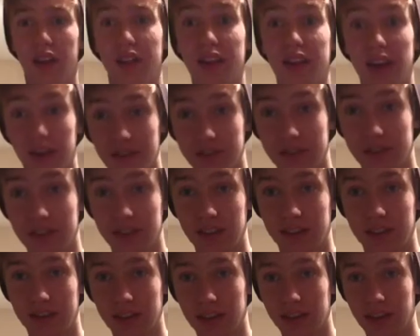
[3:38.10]
The
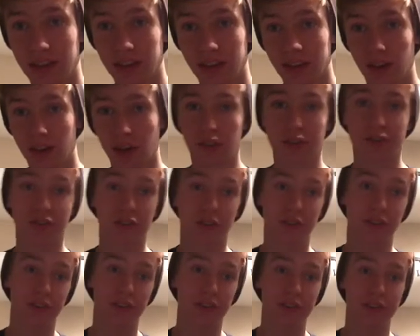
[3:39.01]
FCC, also
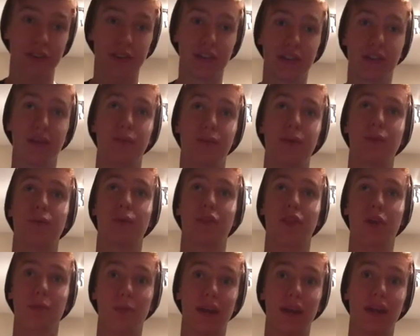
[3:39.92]
known as the people
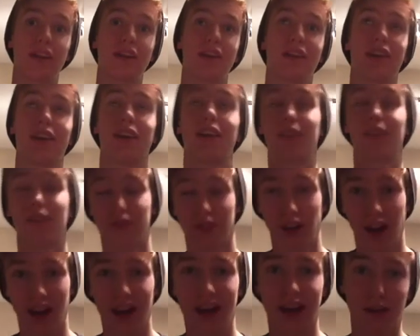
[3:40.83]
that make
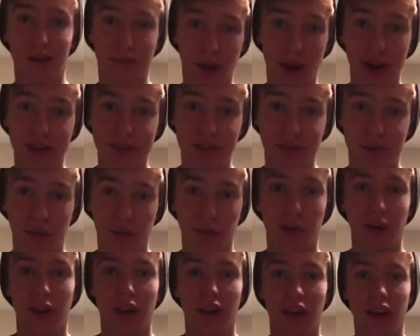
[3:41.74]
flying
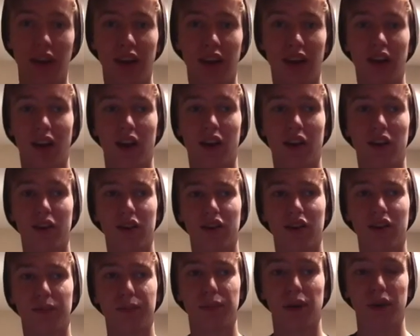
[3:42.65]
possible,
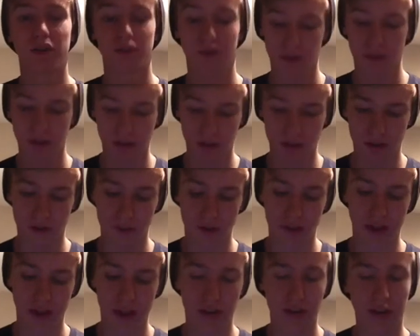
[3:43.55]
are possibly going to be
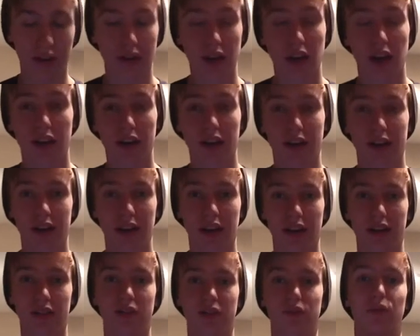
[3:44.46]
allowing talk and
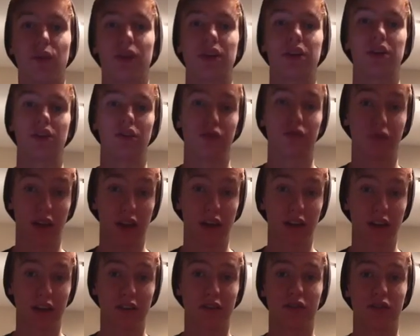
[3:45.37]
text when you're
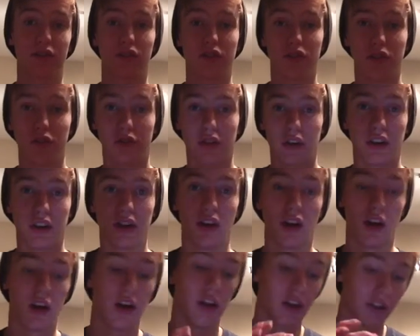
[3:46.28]
flying, so you
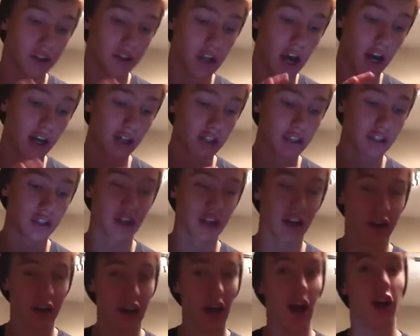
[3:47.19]
can text
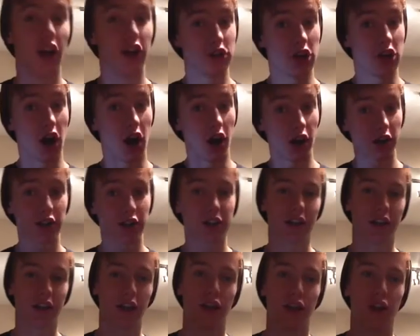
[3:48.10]
and talk
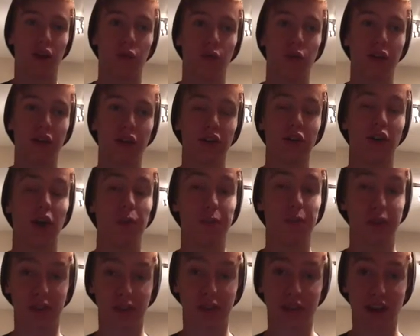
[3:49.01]
when you're up
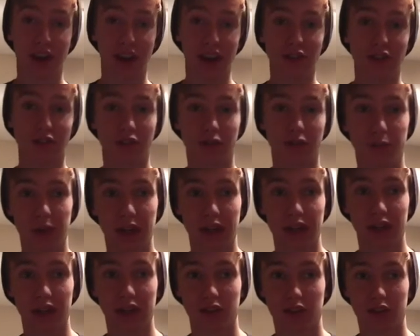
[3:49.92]
in the clouds,
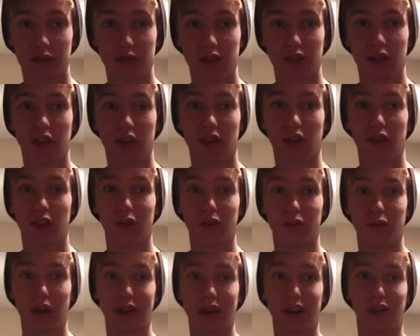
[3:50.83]
because
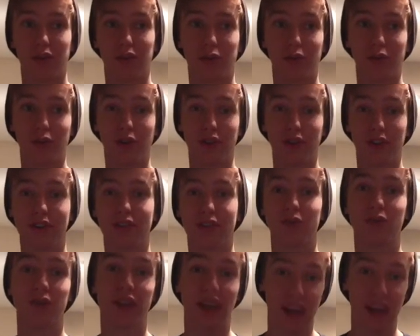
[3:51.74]
right now the rule is
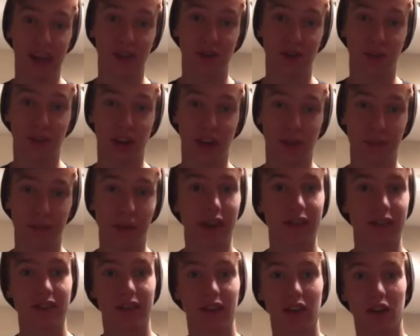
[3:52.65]
you can't do that
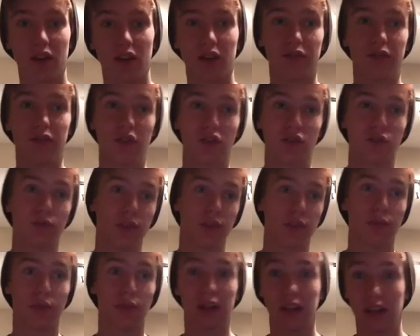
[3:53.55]
because it interferes with
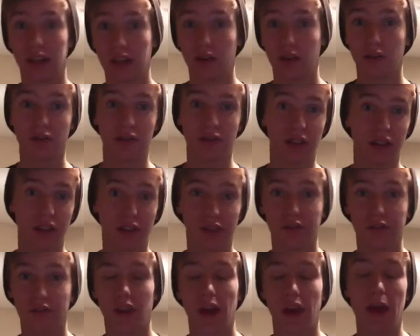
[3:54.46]
the radio
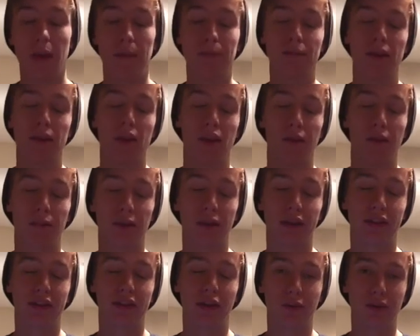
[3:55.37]
stuff.
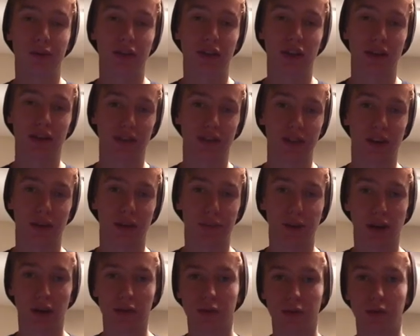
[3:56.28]
But they'll be changing that
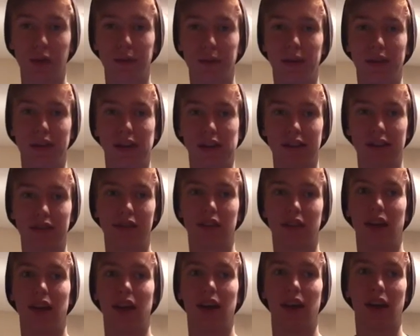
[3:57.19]
probably because
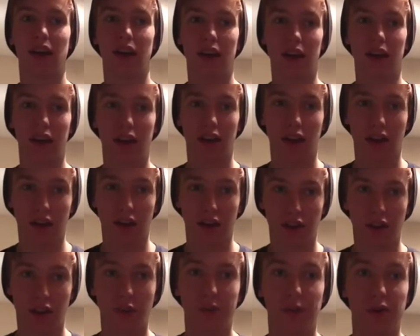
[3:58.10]

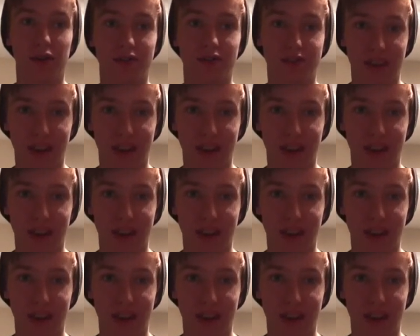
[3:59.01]
almost